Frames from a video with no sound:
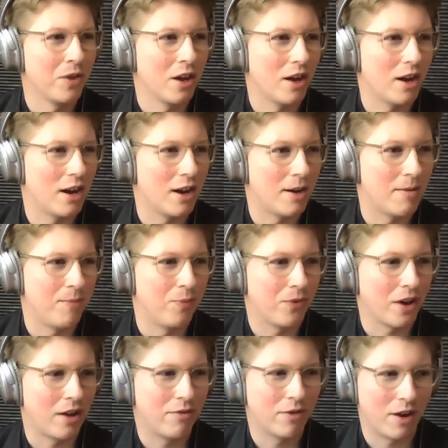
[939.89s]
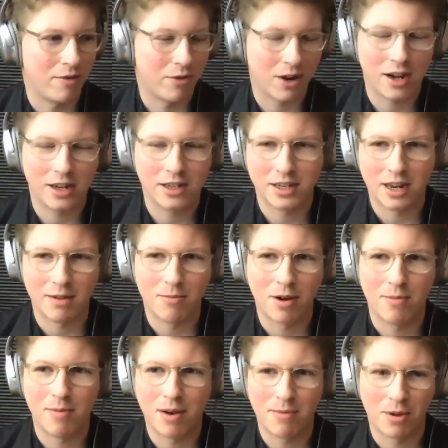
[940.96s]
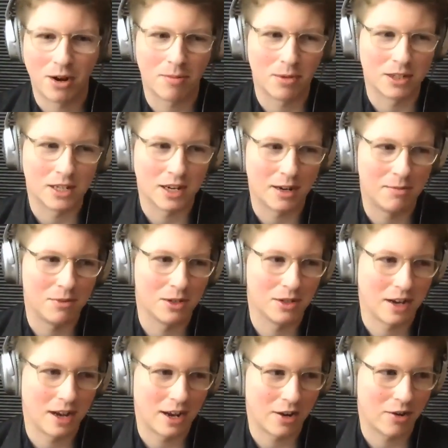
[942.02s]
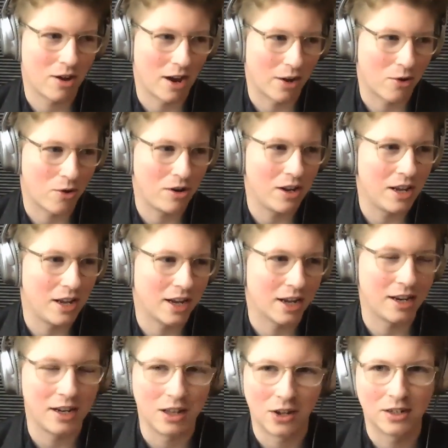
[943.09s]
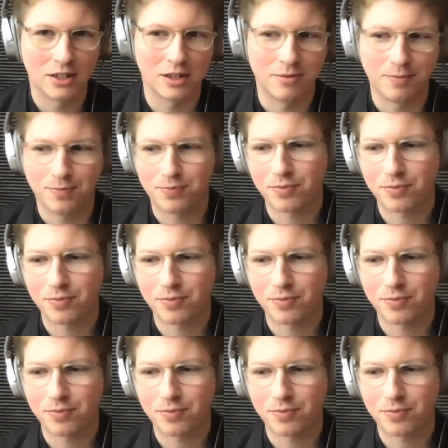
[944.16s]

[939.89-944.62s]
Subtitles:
I forget his name. I've met him a couple of times at CoinGeek and in London.